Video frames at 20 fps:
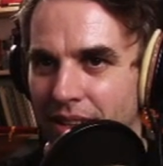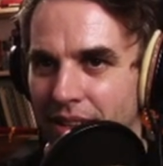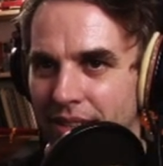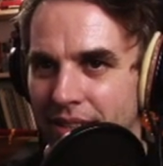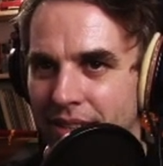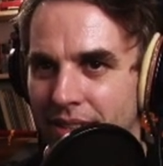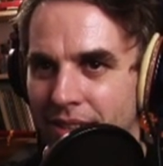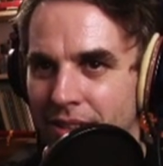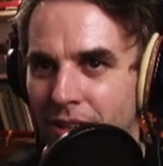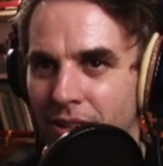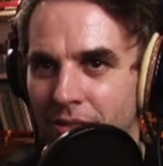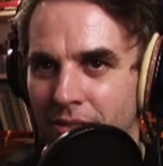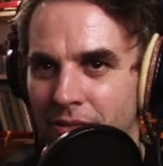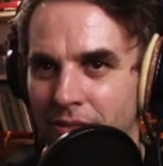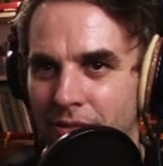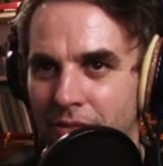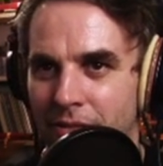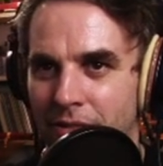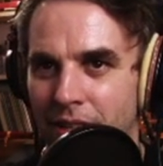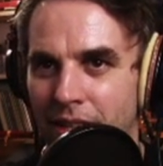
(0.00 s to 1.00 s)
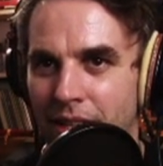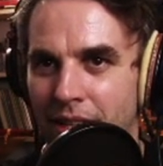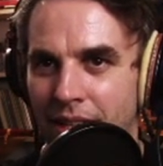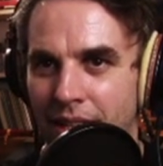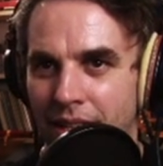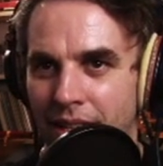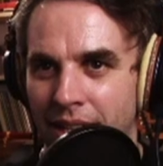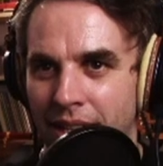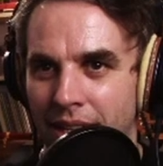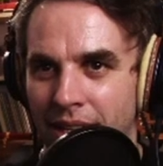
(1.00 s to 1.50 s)
This is all
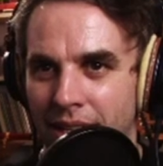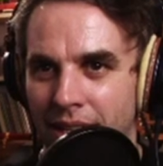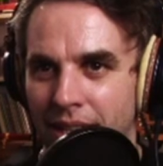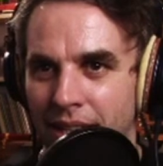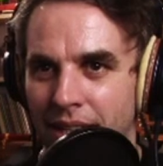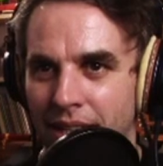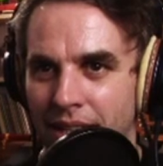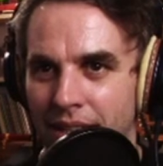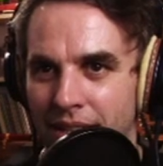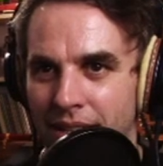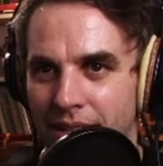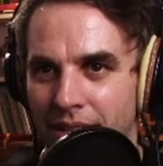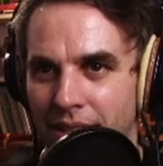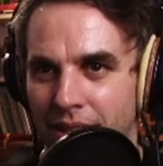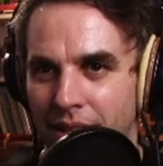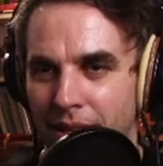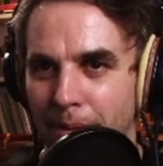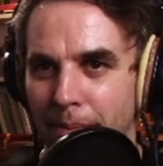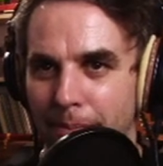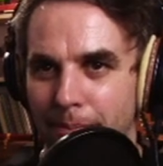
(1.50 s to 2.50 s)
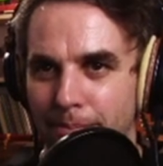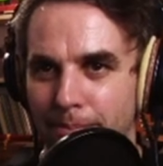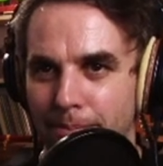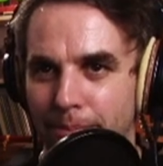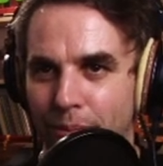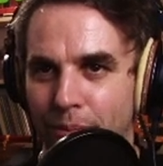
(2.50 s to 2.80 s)
fine. Yep.